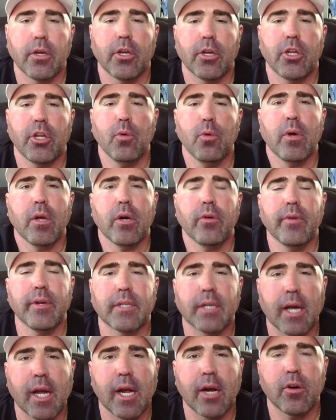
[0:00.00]
Do you want to
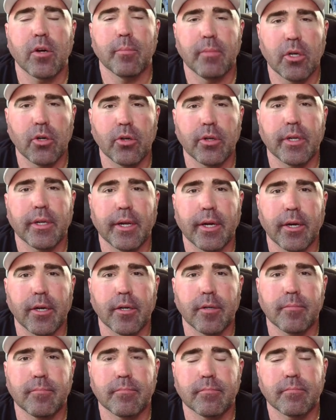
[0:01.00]
retire a
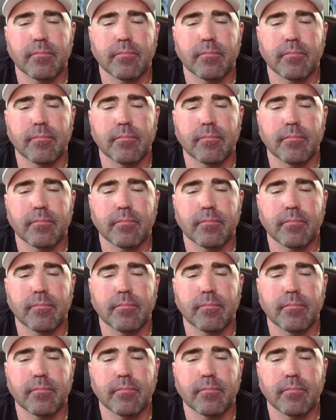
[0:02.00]
millionaire?